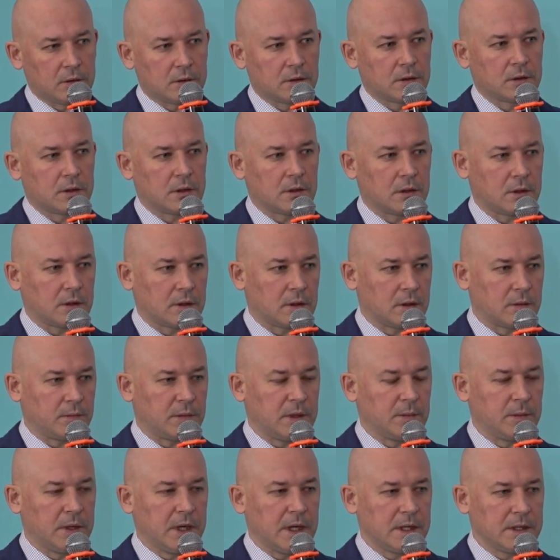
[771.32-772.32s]
through
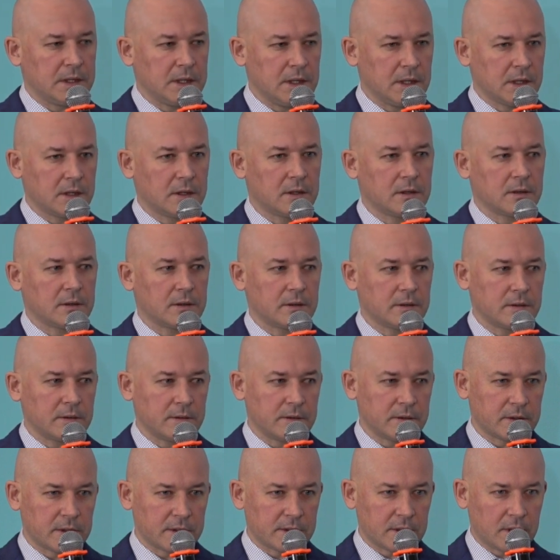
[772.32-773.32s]
this we
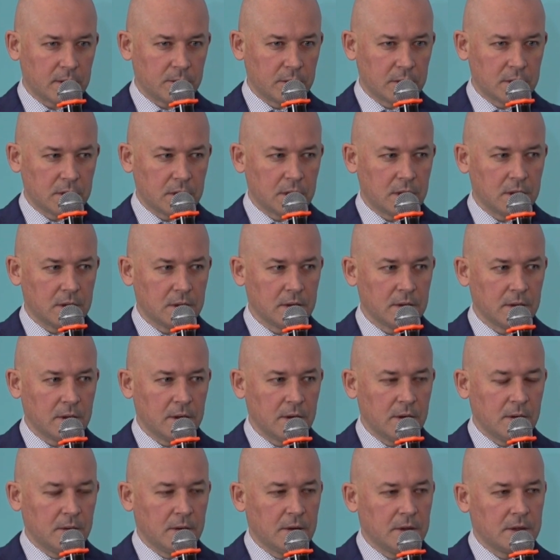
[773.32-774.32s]
provide the
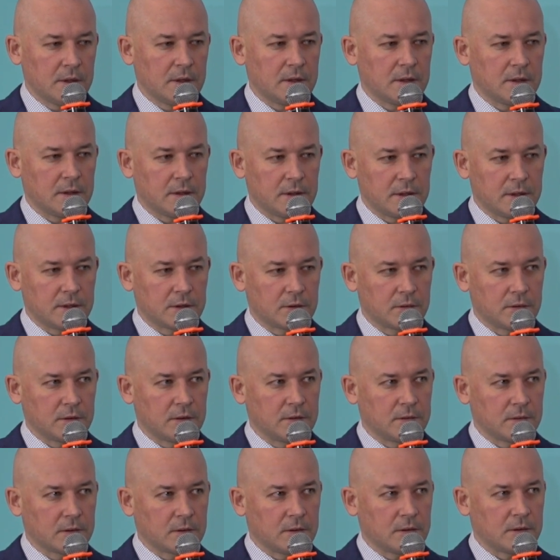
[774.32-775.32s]
coverage for the
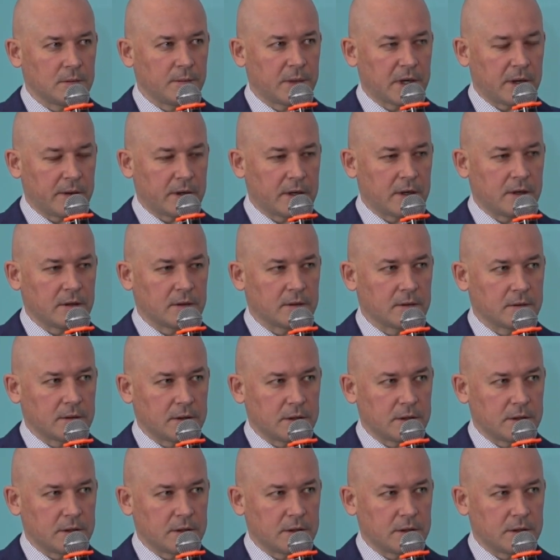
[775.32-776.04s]
whole project,